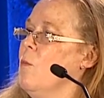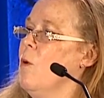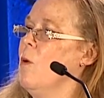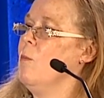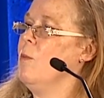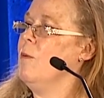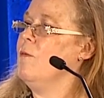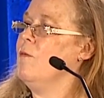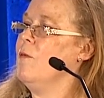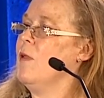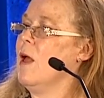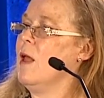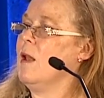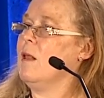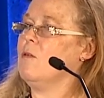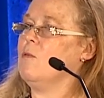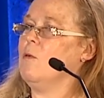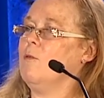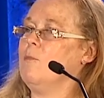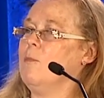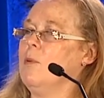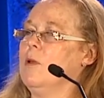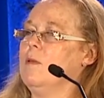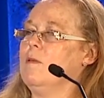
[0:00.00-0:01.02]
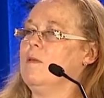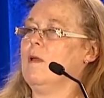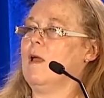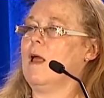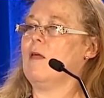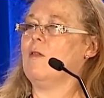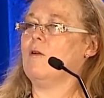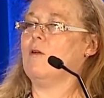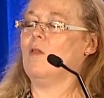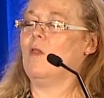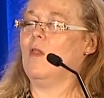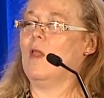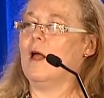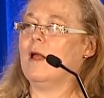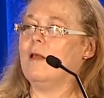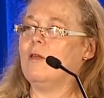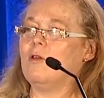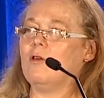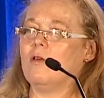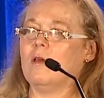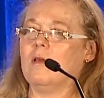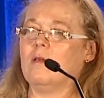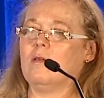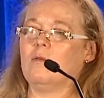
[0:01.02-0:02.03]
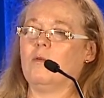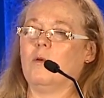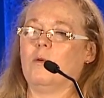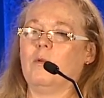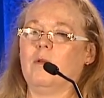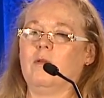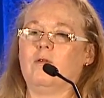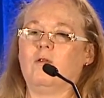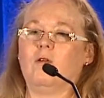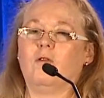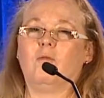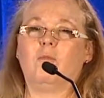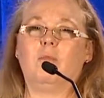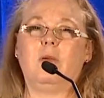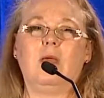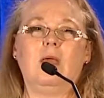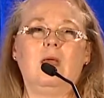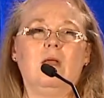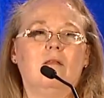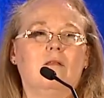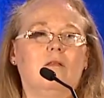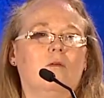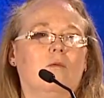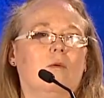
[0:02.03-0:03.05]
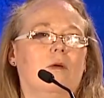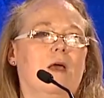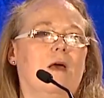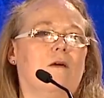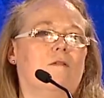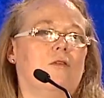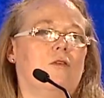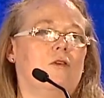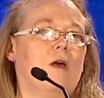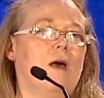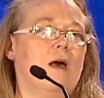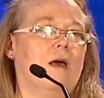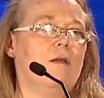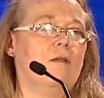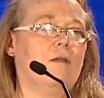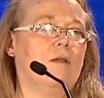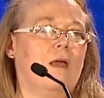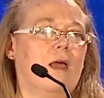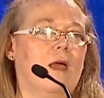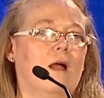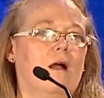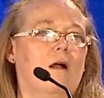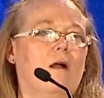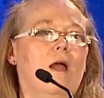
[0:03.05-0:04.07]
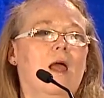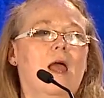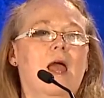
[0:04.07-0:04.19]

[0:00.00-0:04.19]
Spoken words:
what we've done is we've put together lunches where we serve pizza, we have childcare,